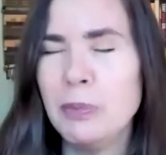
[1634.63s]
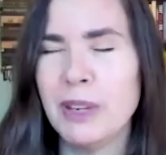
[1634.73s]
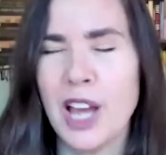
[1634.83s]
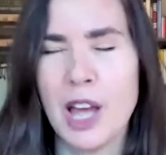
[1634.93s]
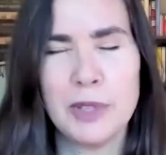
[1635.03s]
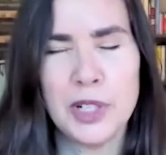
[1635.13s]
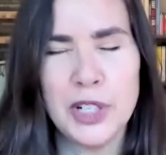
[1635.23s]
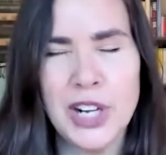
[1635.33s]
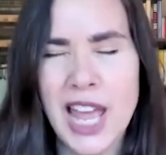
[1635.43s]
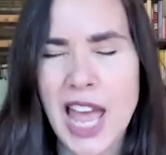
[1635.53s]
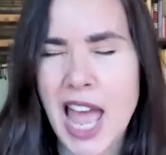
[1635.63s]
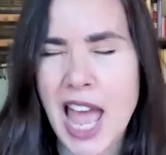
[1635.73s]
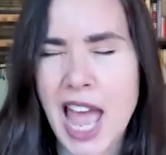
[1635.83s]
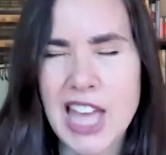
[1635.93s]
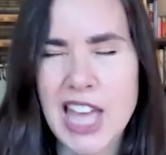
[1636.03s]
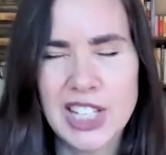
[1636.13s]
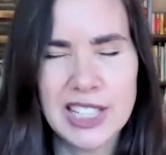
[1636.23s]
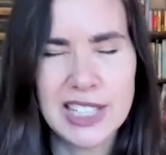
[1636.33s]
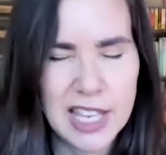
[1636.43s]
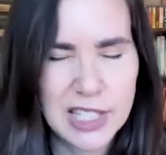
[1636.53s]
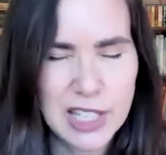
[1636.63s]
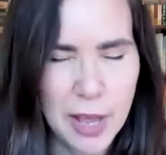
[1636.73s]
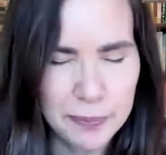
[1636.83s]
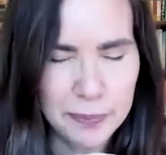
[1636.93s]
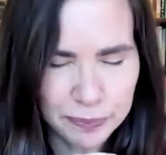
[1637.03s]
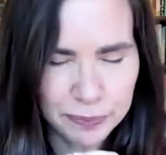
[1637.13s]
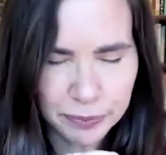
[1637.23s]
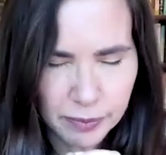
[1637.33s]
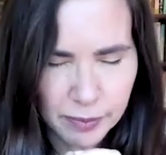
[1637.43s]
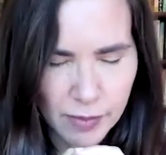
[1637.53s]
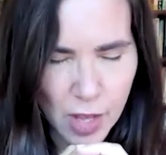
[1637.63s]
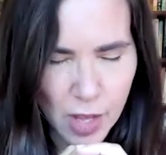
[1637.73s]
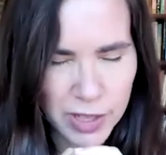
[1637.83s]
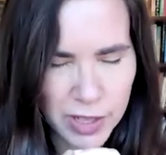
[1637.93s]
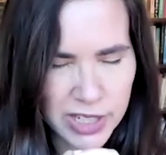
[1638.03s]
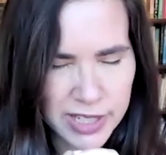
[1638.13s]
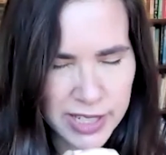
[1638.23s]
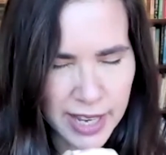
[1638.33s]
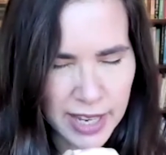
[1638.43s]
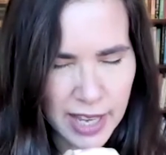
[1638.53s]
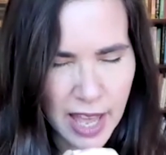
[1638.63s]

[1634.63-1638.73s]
Becomes Her. And she says, what did she say?